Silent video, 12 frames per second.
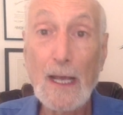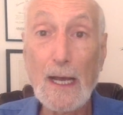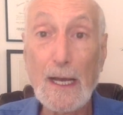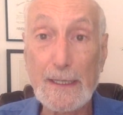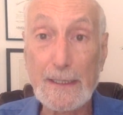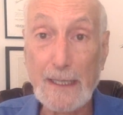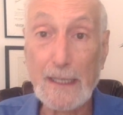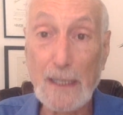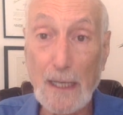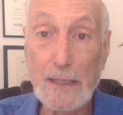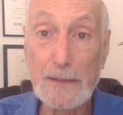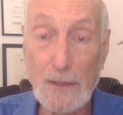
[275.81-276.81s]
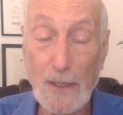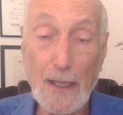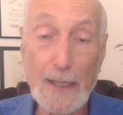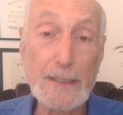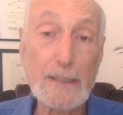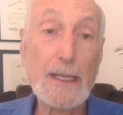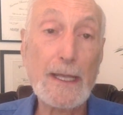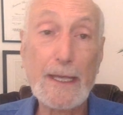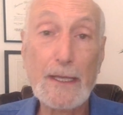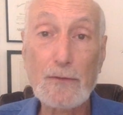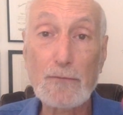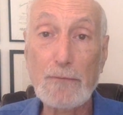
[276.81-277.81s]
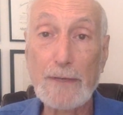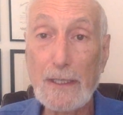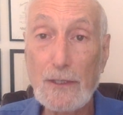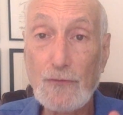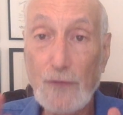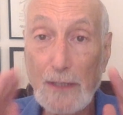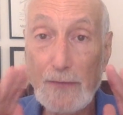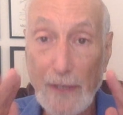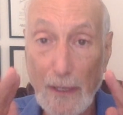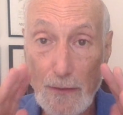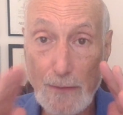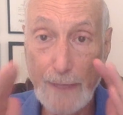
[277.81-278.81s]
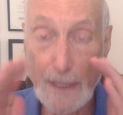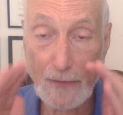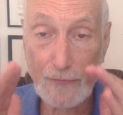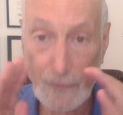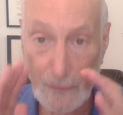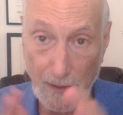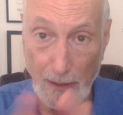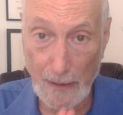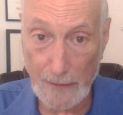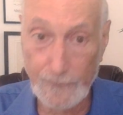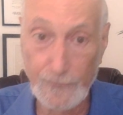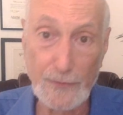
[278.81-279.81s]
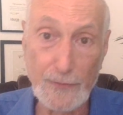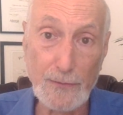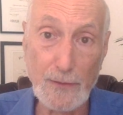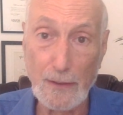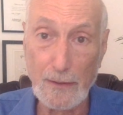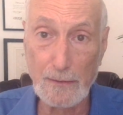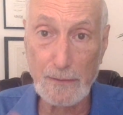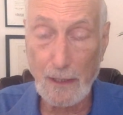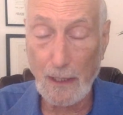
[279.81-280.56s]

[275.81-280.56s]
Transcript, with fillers: uh, get online and arrange a telemedicine conference, uh,